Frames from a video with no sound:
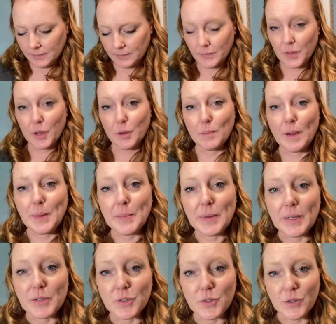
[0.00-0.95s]
There might be
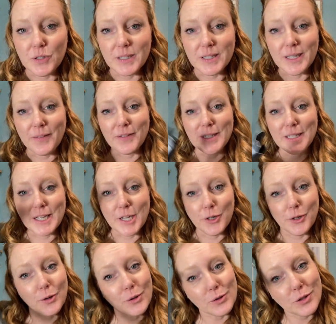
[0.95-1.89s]
a certain
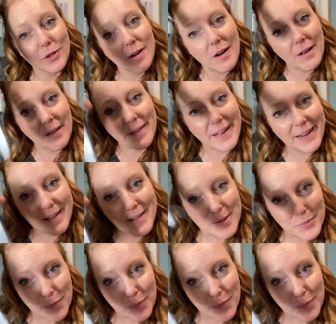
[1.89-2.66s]
17-year-old girl that is